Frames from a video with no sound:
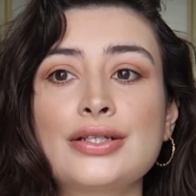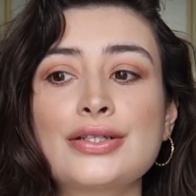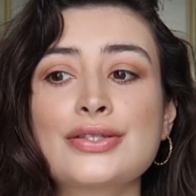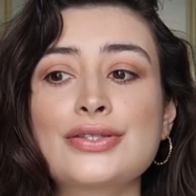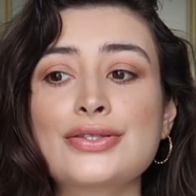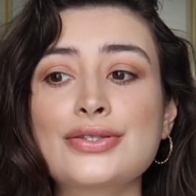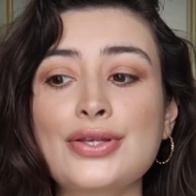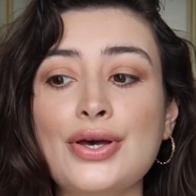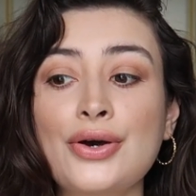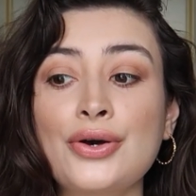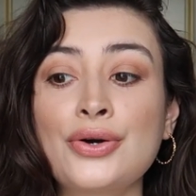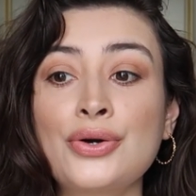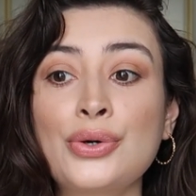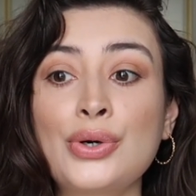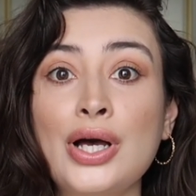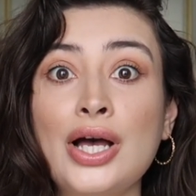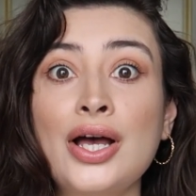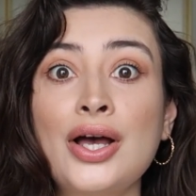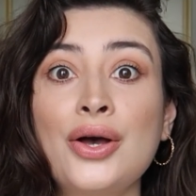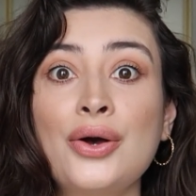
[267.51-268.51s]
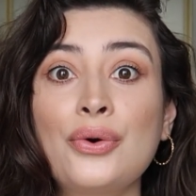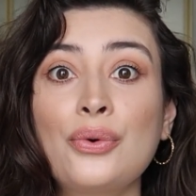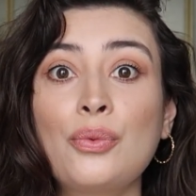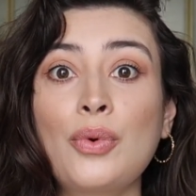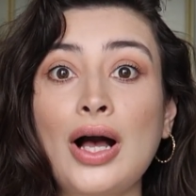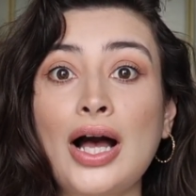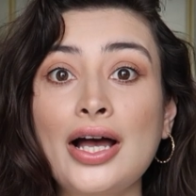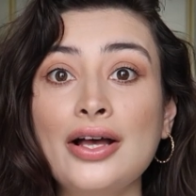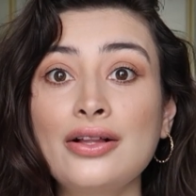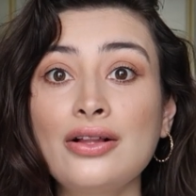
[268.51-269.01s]
So
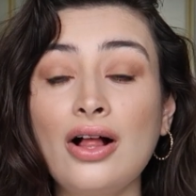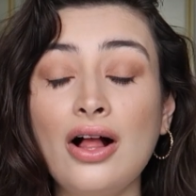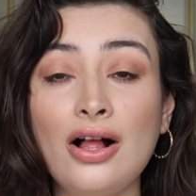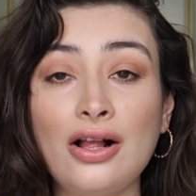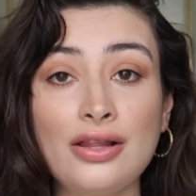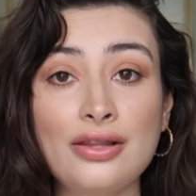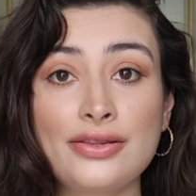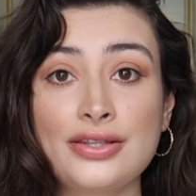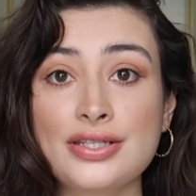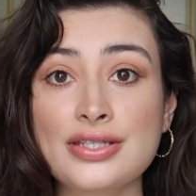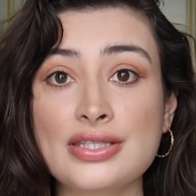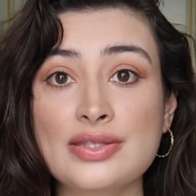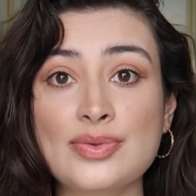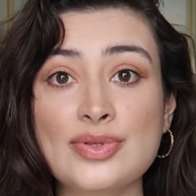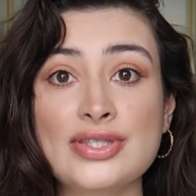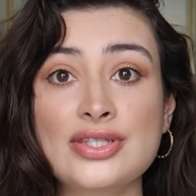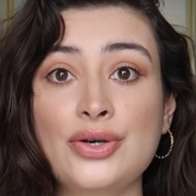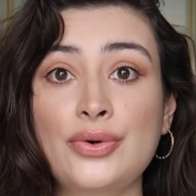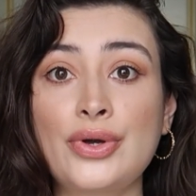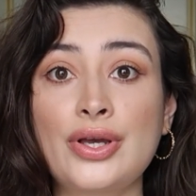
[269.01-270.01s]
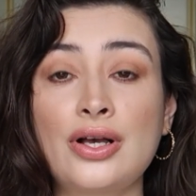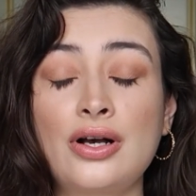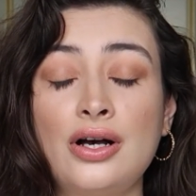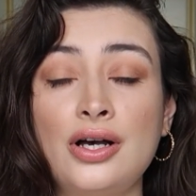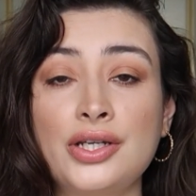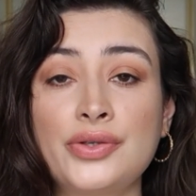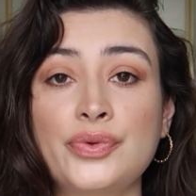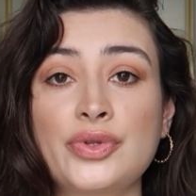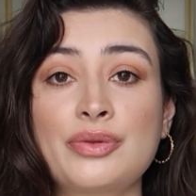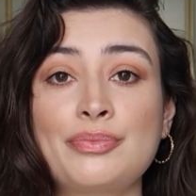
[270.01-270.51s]
while all this was going
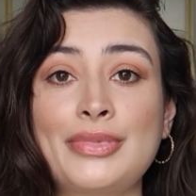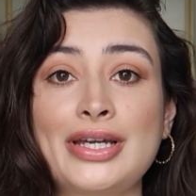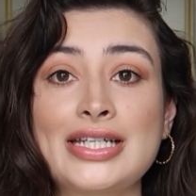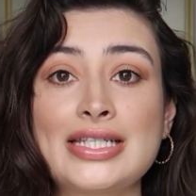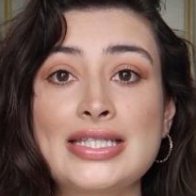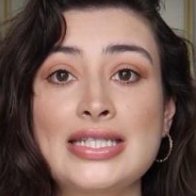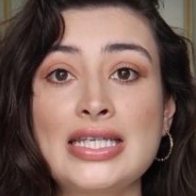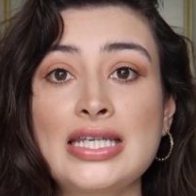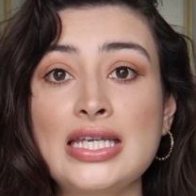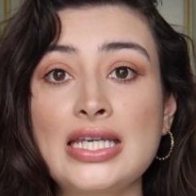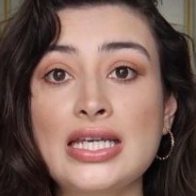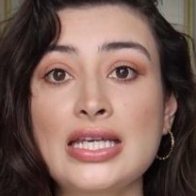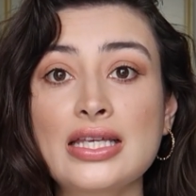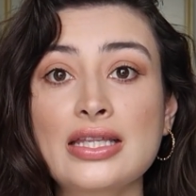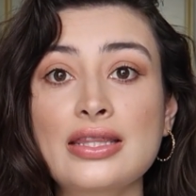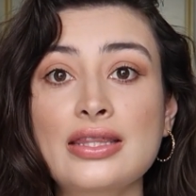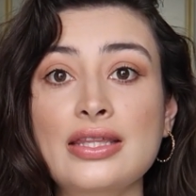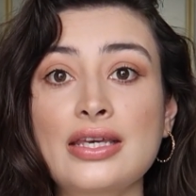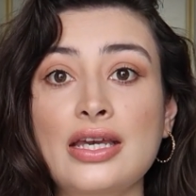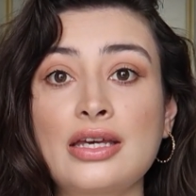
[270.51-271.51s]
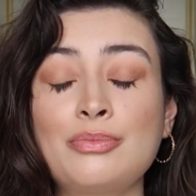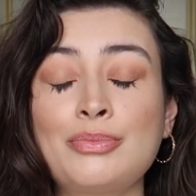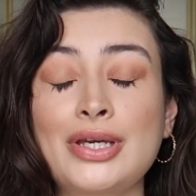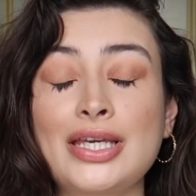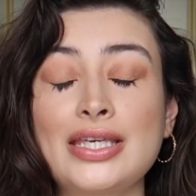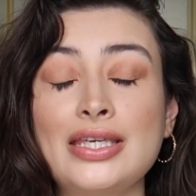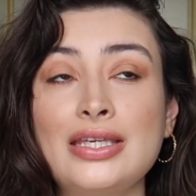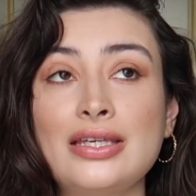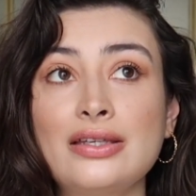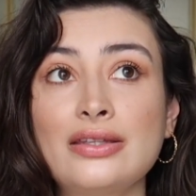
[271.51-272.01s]
on with my teeth and my
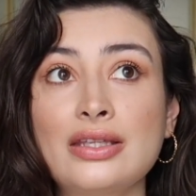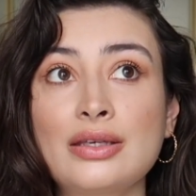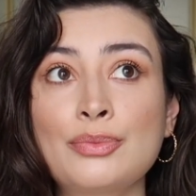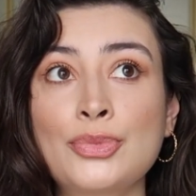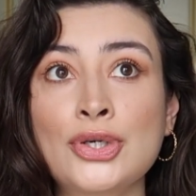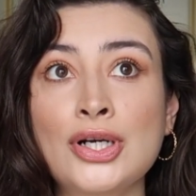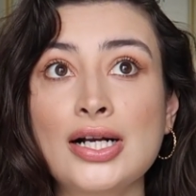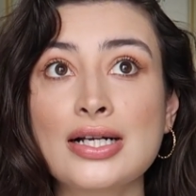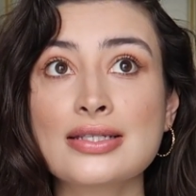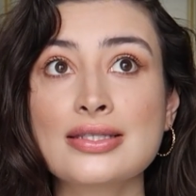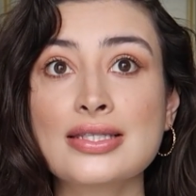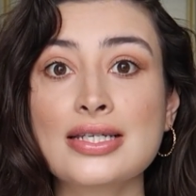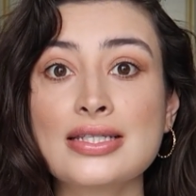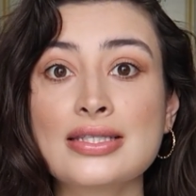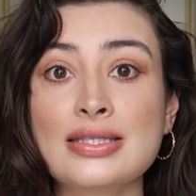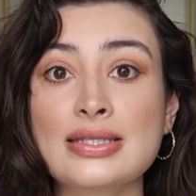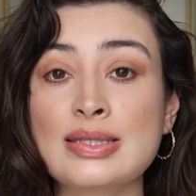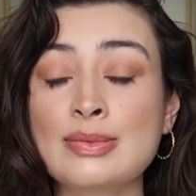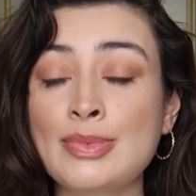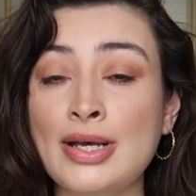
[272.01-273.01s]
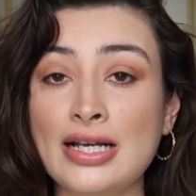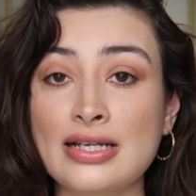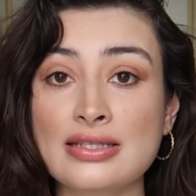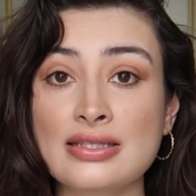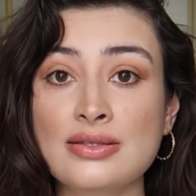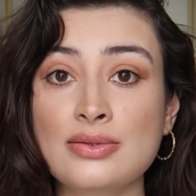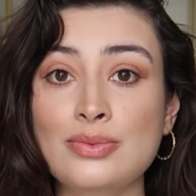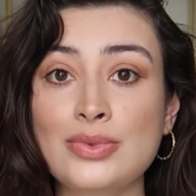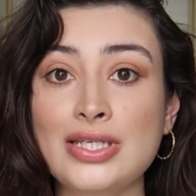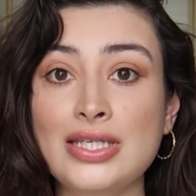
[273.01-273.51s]
healing process this
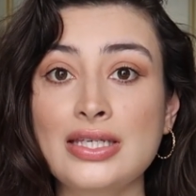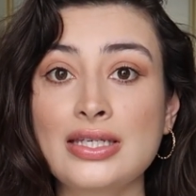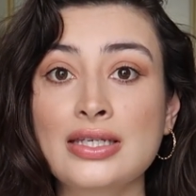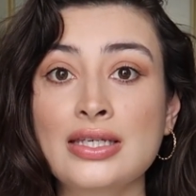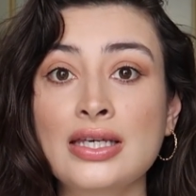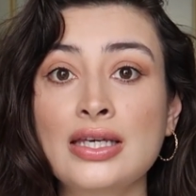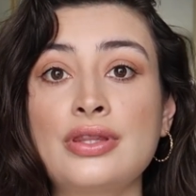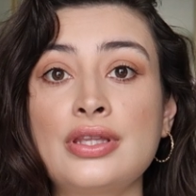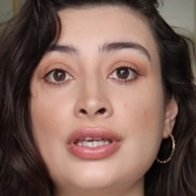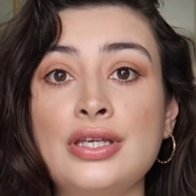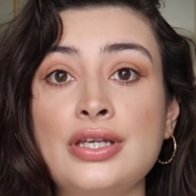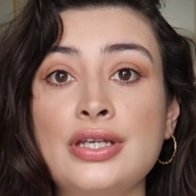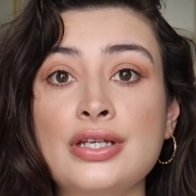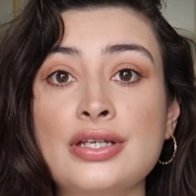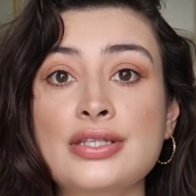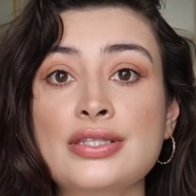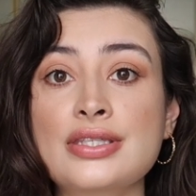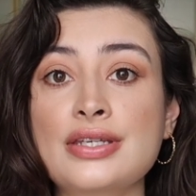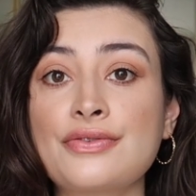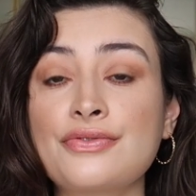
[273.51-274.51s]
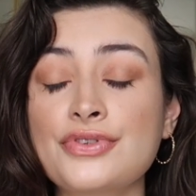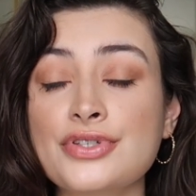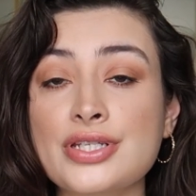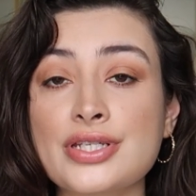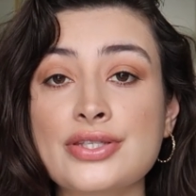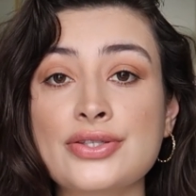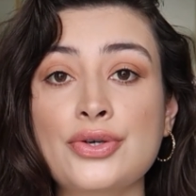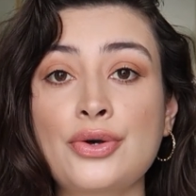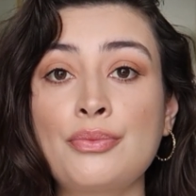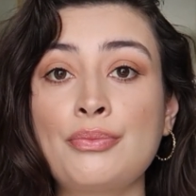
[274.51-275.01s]
past week, the San
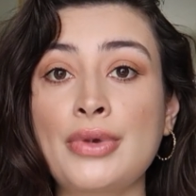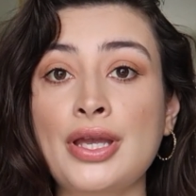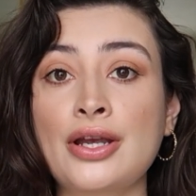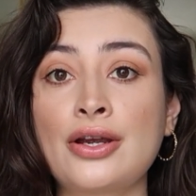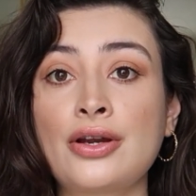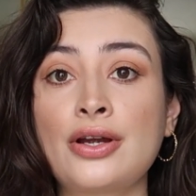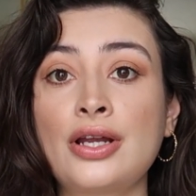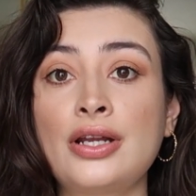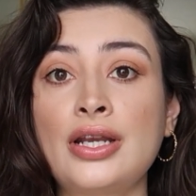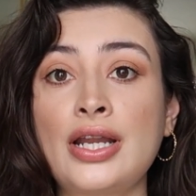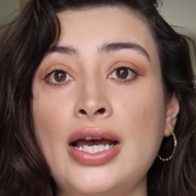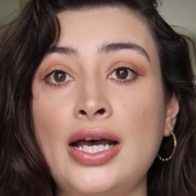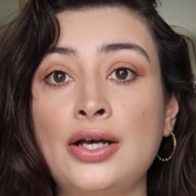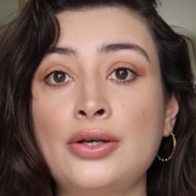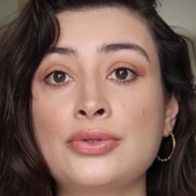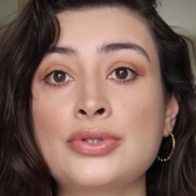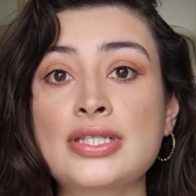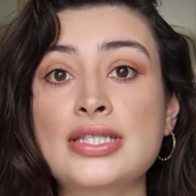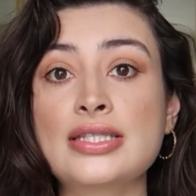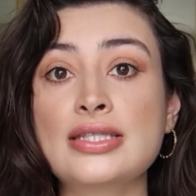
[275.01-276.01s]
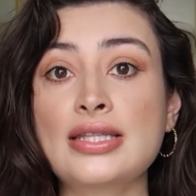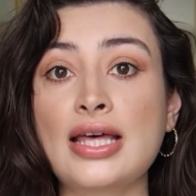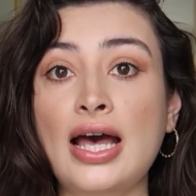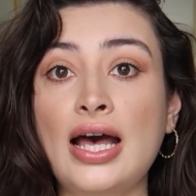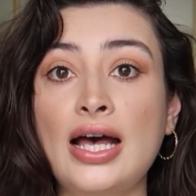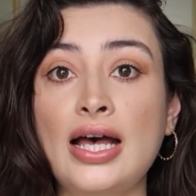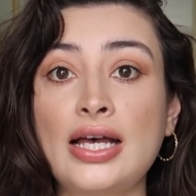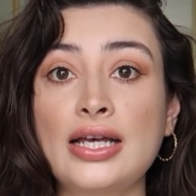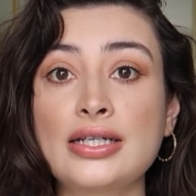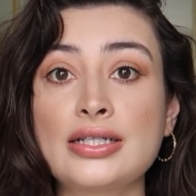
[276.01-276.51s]
Francisco mayor announced
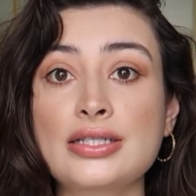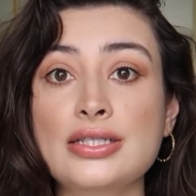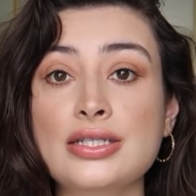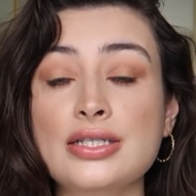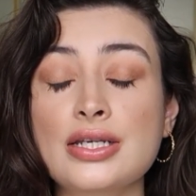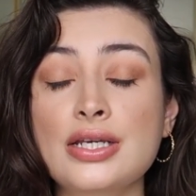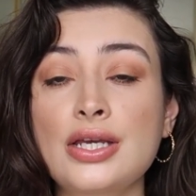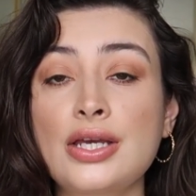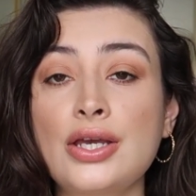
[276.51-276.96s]
that